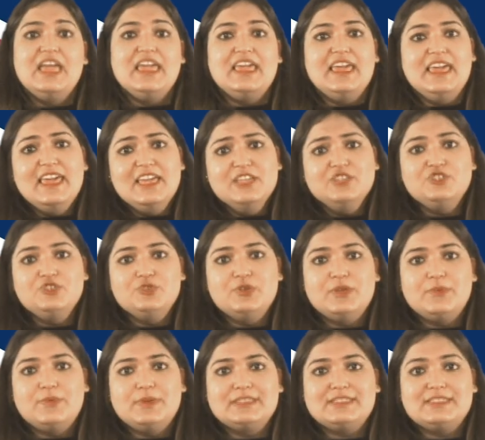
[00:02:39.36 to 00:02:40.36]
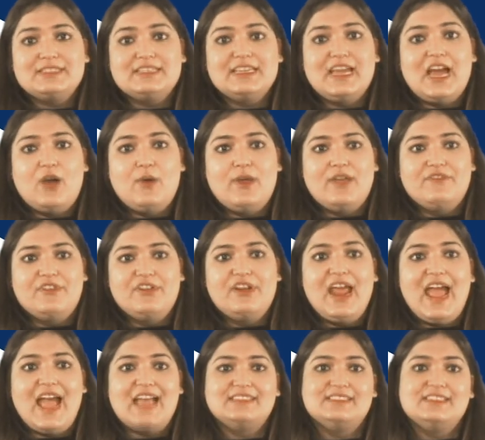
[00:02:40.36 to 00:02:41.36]
Each university, however,
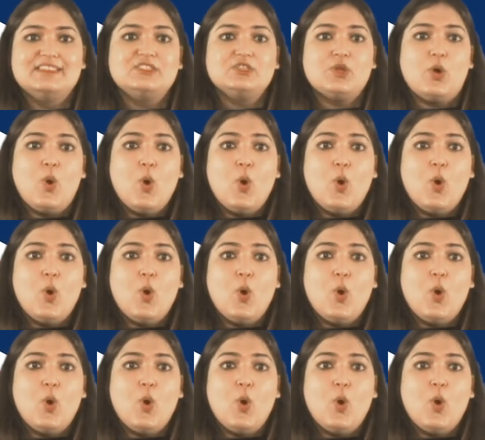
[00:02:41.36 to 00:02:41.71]
has its